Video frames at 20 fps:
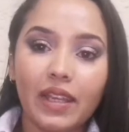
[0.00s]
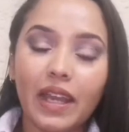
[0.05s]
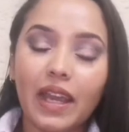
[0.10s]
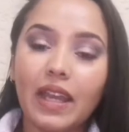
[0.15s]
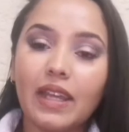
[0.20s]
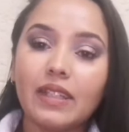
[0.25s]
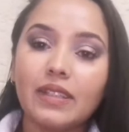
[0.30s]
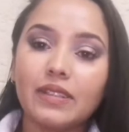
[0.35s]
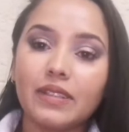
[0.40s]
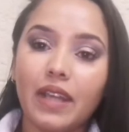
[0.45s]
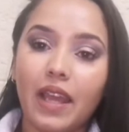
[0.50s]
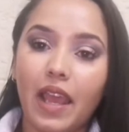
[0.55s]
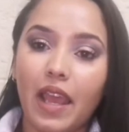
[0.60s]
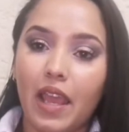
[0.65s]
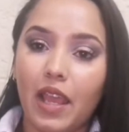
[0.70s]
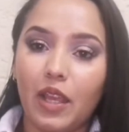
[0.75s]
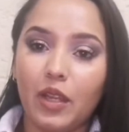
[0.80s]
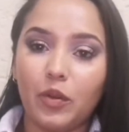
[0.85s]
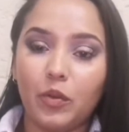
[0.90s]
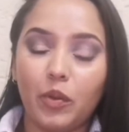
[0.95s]
guys,
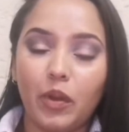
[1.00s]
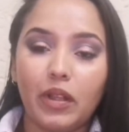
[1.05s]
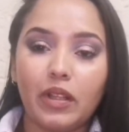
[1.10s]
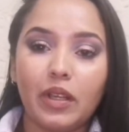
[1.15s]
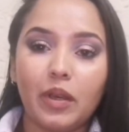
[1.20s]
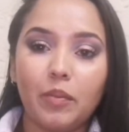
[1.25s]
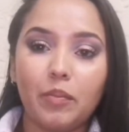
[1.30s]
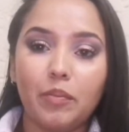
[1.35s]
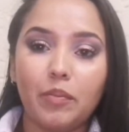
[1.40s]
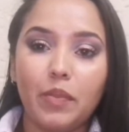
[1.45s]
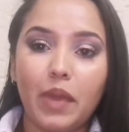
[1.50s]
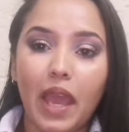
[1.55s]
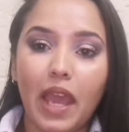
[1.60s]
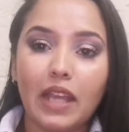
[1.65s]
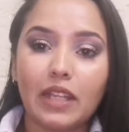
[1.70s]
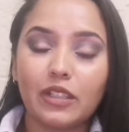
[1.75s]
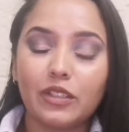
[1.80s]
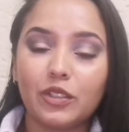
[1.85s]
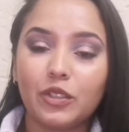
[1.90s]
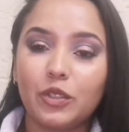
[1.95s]
and welcome
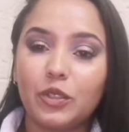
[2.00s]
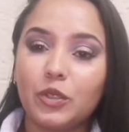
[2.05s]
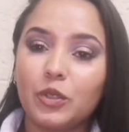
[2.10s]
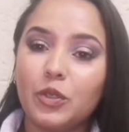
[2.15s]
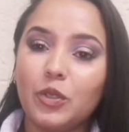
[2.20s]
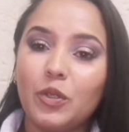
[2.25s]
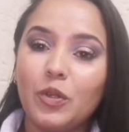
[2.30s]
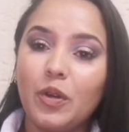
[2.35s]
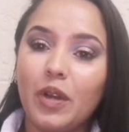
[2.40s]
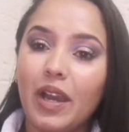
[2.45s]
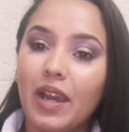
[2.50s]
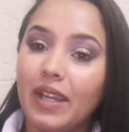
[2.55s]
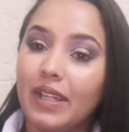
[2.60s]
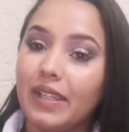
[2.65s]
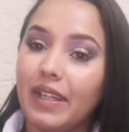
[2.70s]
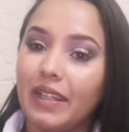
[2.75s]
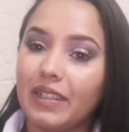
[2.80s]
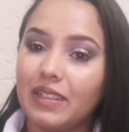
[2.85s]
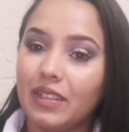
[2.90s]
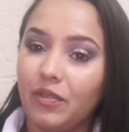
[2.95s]
back to
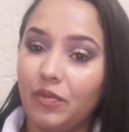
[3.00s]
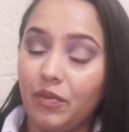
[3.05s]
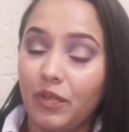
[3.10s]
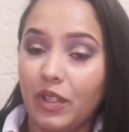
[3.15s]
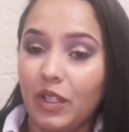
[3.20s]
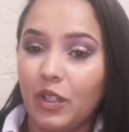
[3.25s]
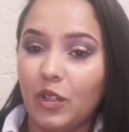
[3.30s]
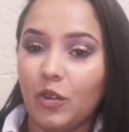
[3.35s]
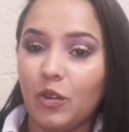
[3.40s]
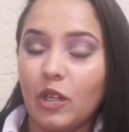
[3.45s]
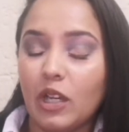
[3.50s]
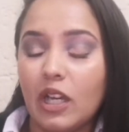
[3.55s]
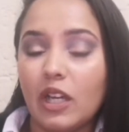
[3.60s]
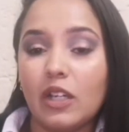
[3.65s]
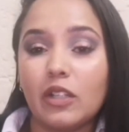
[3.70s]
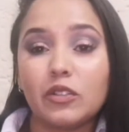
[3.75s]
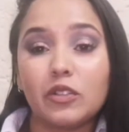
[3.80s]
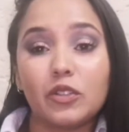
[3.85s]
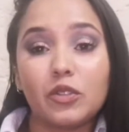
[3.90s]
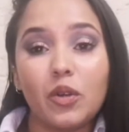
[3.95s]
another video.
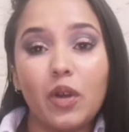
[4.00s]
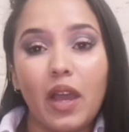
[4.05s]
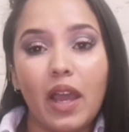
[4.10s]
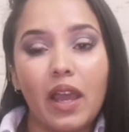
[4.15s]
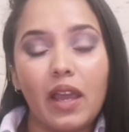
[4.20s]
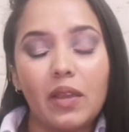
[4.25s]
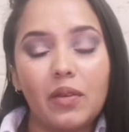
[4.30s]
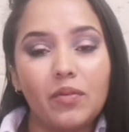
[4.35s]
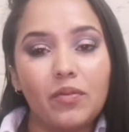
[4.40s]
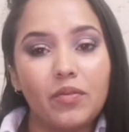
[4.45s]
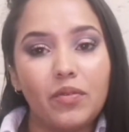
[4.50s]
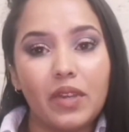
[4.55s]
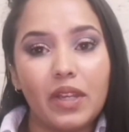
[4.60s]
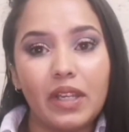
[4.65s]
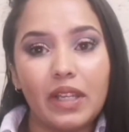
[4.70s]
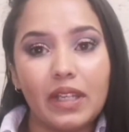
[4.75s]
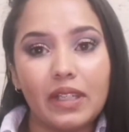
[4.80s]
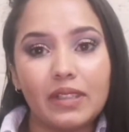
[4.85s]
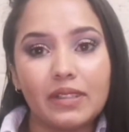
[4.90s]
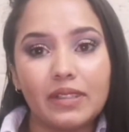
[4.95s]
So I'm
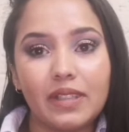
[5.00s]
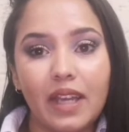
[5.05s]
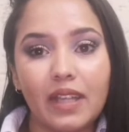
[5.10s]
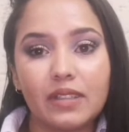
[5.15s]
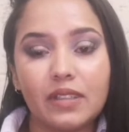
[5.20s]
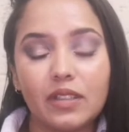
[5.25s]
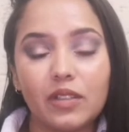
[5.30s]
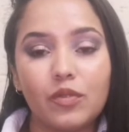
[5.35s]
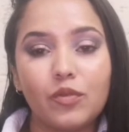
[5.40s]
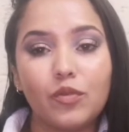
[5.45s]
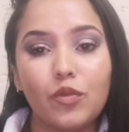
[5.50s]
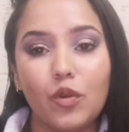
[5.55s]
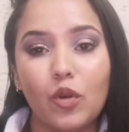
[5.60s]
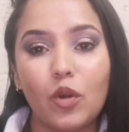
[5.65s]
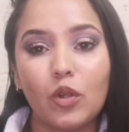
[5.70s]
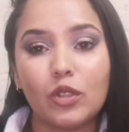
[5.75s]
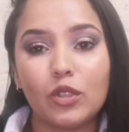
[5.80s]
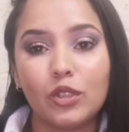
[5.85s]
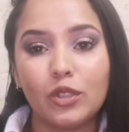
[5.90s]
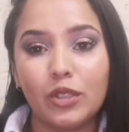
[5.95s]
very excited
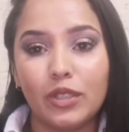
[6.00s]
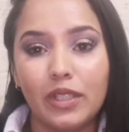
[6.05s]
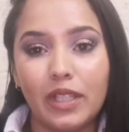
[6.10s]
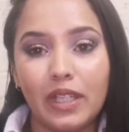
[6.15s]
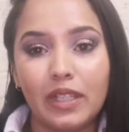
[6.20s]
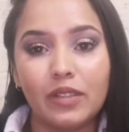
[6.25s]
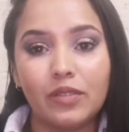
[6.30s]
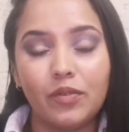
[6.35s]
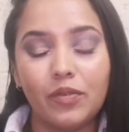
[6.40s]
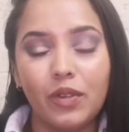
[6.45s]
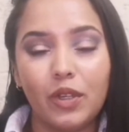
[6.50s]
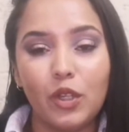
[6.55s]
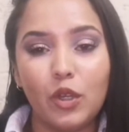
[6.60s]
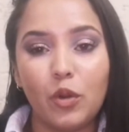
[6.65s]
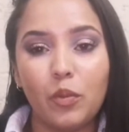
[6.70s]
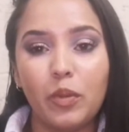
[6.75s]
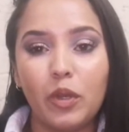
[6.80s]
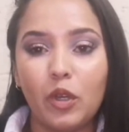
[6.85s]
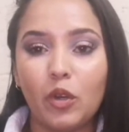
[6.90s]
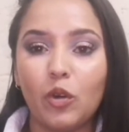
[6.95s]
for today's
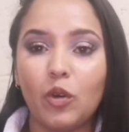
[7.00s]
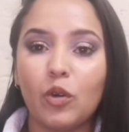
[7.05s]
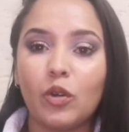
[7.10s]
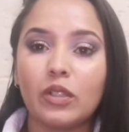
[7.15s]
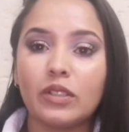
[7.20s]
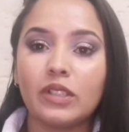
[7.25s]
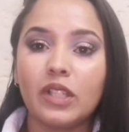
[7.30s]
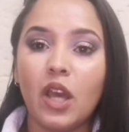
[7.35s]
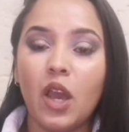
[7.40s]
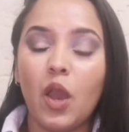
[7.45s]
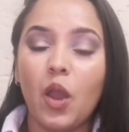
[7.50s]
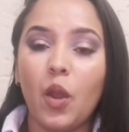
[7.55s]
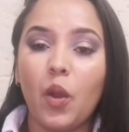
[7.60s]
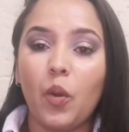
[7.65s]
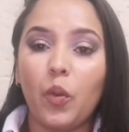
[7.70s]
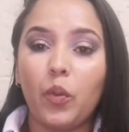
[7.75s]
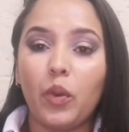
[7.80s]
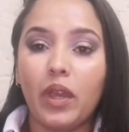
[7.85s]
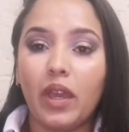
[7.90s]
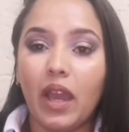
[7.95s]
video because
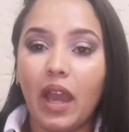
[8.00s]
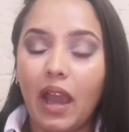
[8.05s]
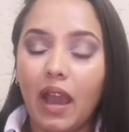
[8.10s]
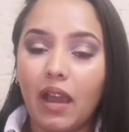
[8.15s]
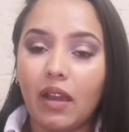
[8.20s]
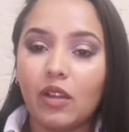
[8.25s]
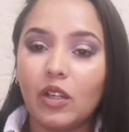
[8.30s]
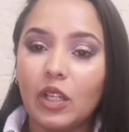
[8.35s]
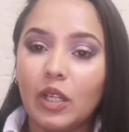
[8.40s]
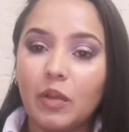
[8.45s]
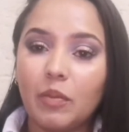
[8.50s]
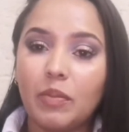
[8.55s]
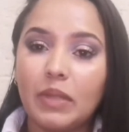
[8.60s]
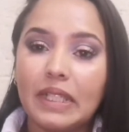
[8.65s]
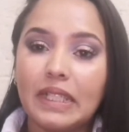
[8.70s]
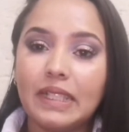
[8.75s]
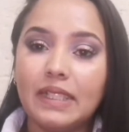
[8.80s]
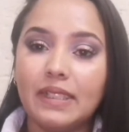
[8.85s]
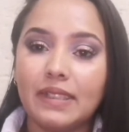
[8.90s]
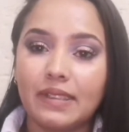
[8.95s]
we are going to
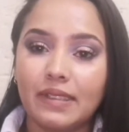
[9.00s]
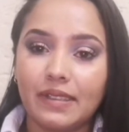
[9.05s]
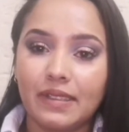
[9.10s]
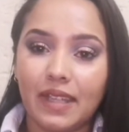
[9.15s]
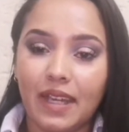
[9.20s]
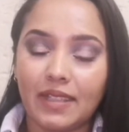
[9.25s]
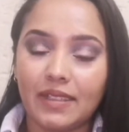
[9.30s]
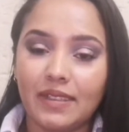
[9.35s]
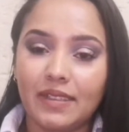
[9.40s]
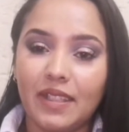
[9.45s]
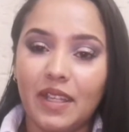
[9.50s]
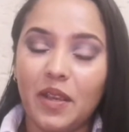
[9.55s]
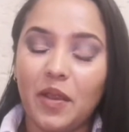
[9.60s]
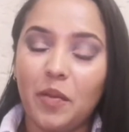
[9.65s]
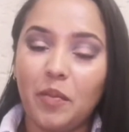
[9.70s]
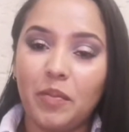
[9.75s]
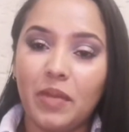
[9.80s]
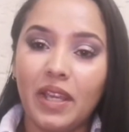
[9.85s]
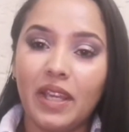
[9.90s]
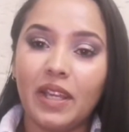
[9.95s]
be
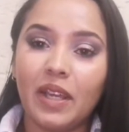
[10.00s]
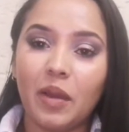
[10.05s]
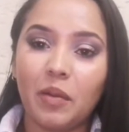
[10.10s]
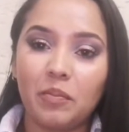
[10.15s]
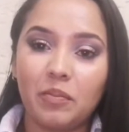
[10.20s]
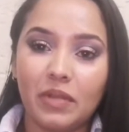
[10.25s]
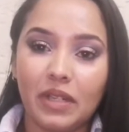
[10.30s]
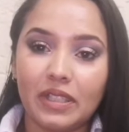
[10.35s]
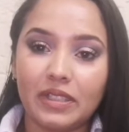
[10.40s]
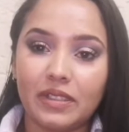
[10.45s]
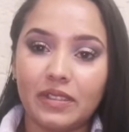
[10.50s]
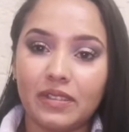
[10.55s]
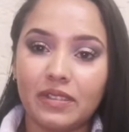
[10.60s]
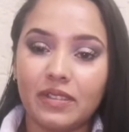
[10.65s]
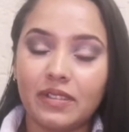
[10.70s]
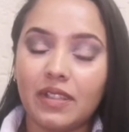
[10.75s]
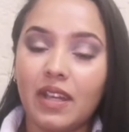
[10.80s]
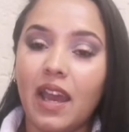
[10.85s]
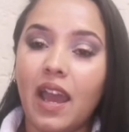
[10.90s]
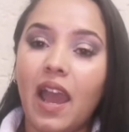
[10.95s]
discussing makeup
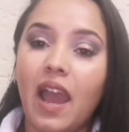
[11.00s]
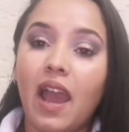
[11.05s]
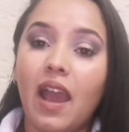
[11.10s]
brushes.